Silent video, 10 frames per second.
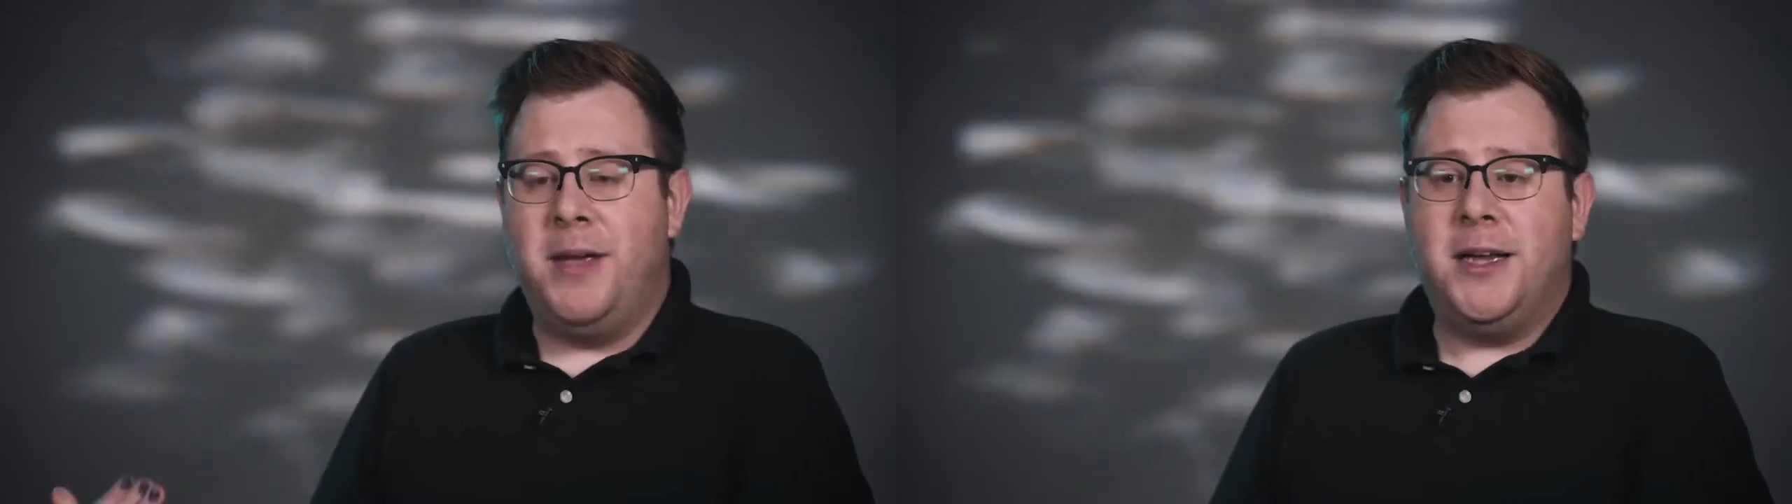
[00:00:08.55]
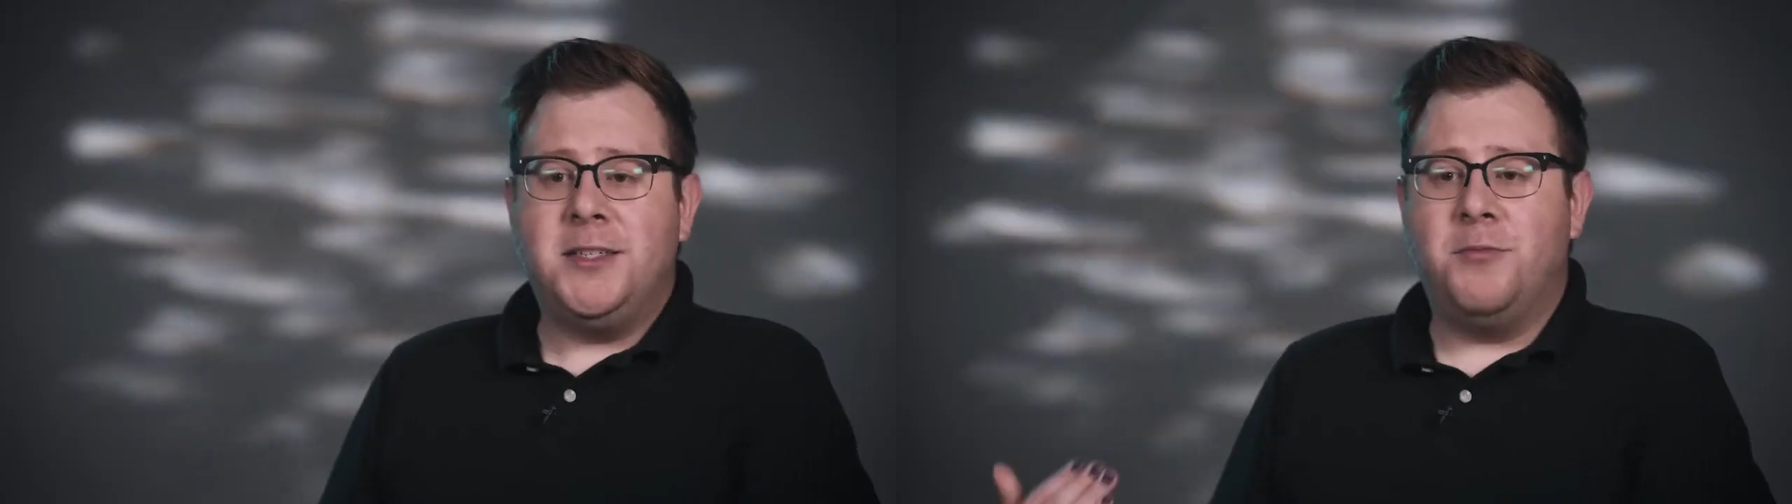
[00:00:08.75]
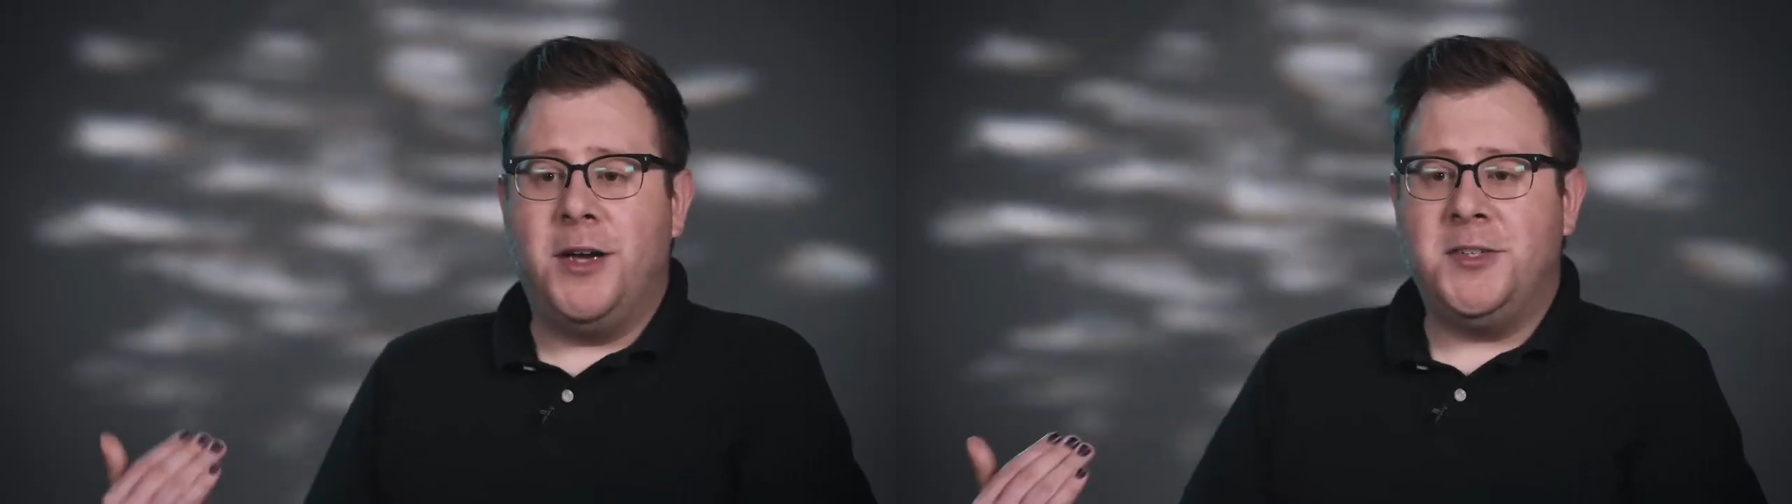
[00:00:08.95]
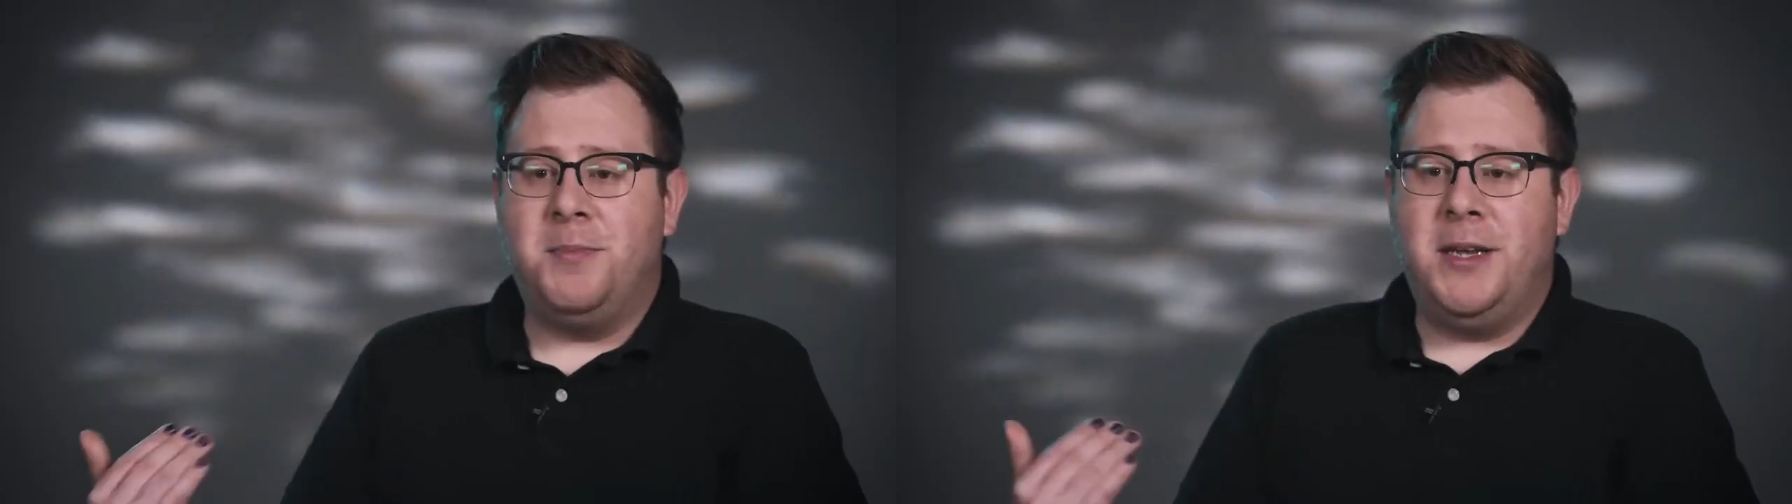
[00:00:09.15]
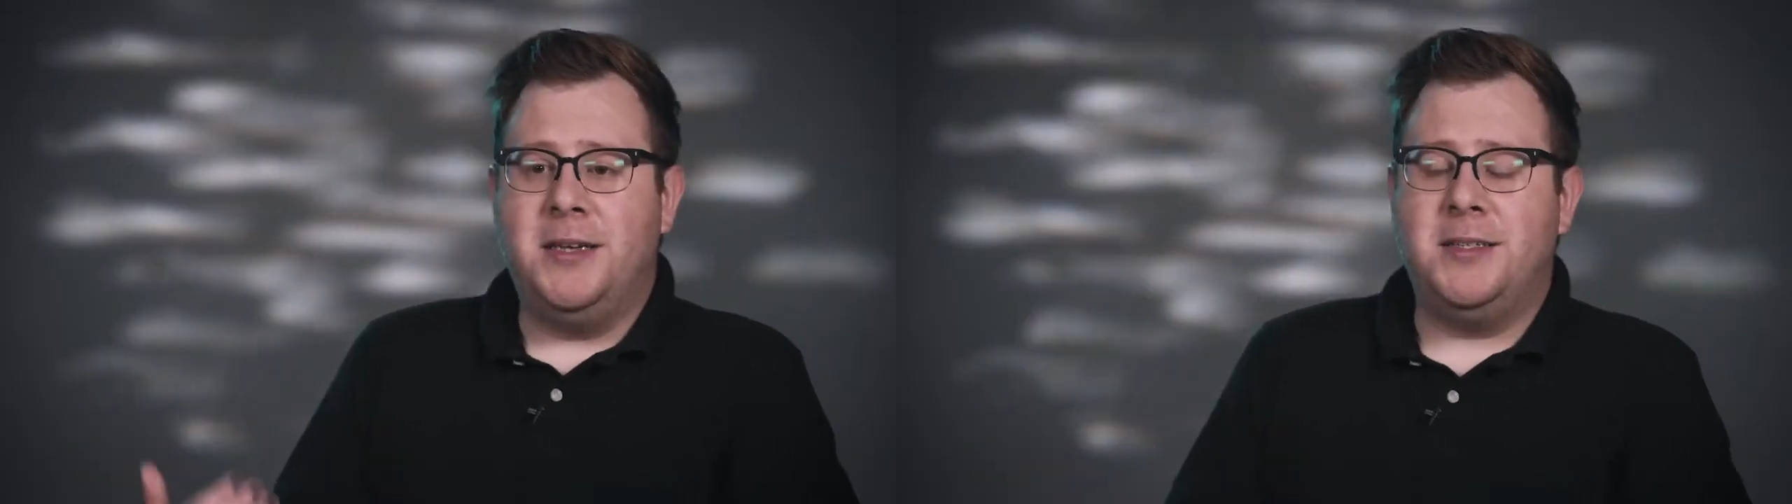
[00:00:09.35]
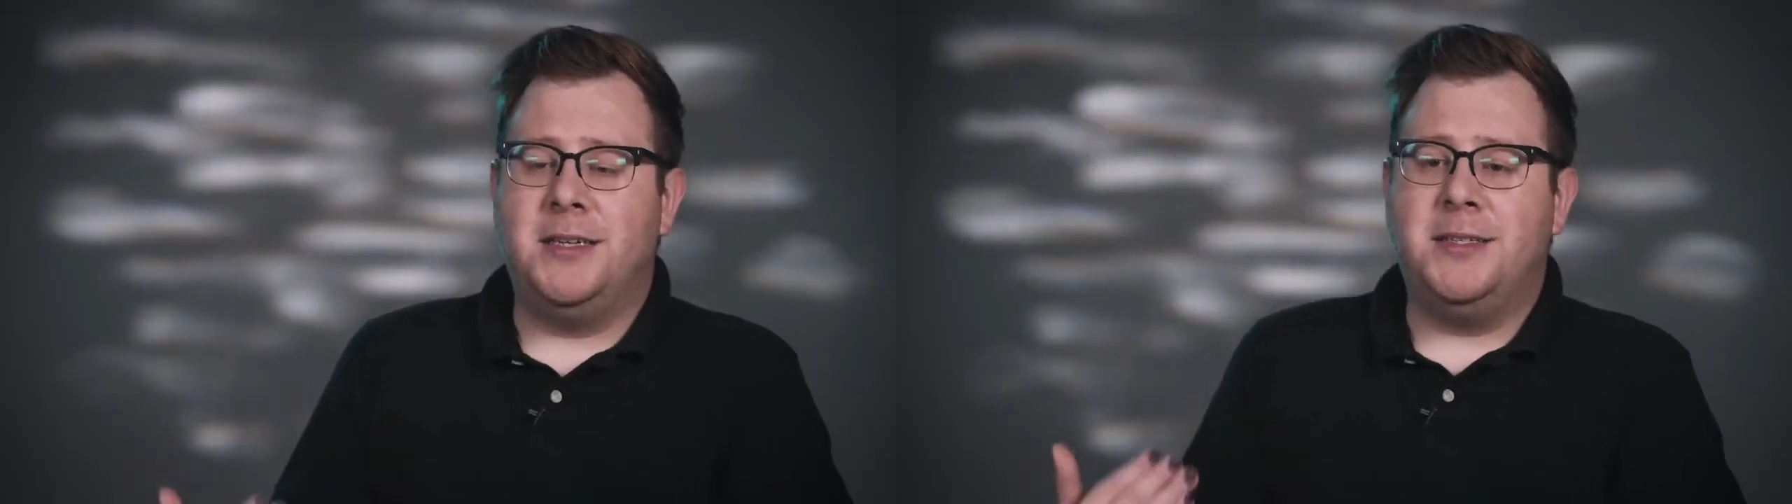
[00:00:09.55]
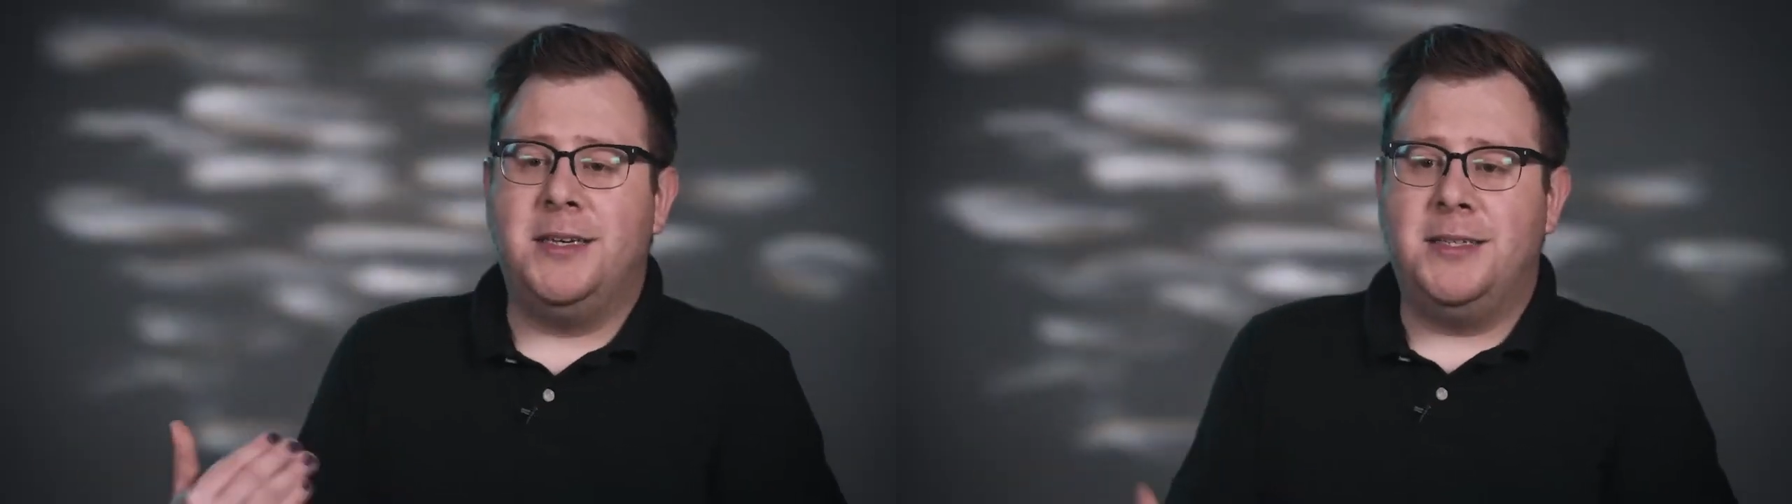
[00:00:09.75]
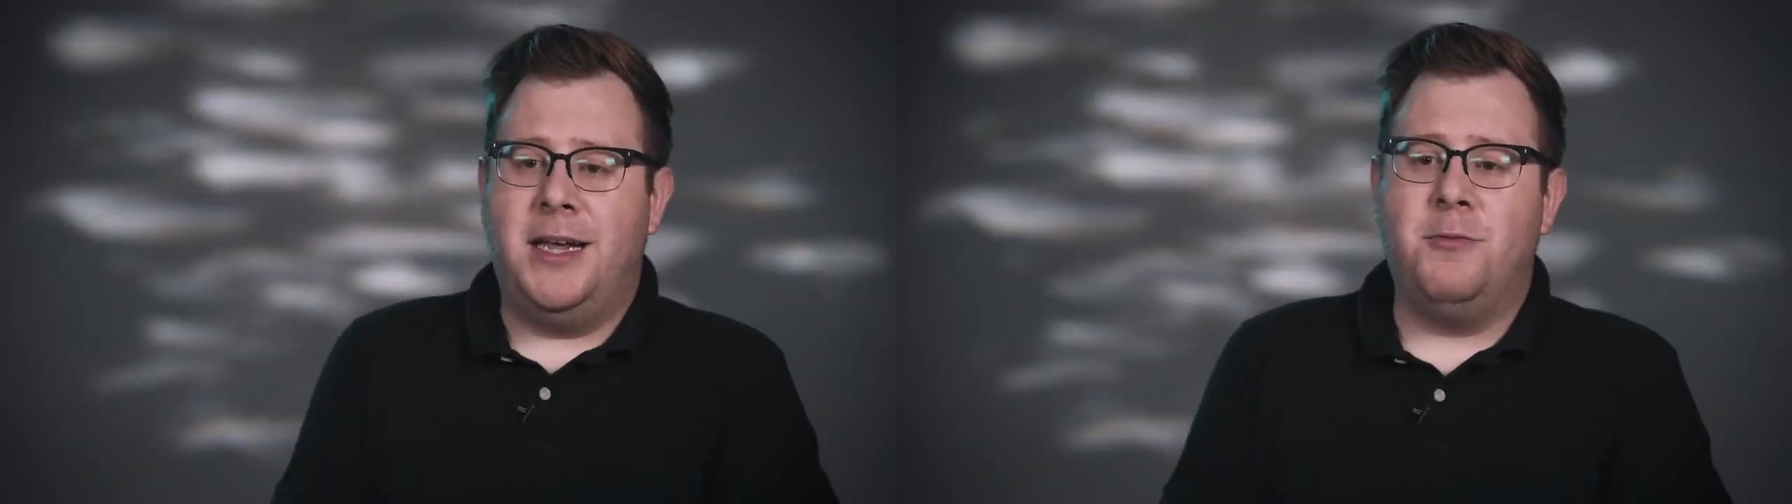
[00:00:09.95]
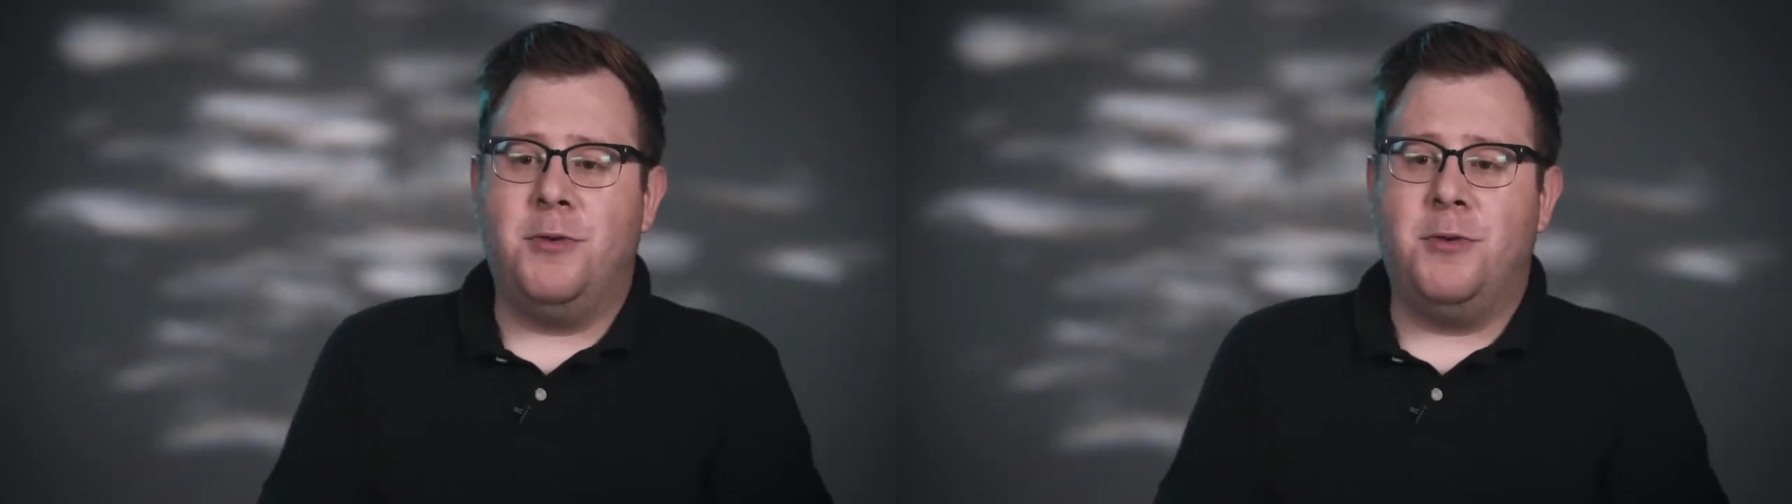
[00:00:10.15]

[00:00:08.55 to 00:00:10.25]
make some recipes and today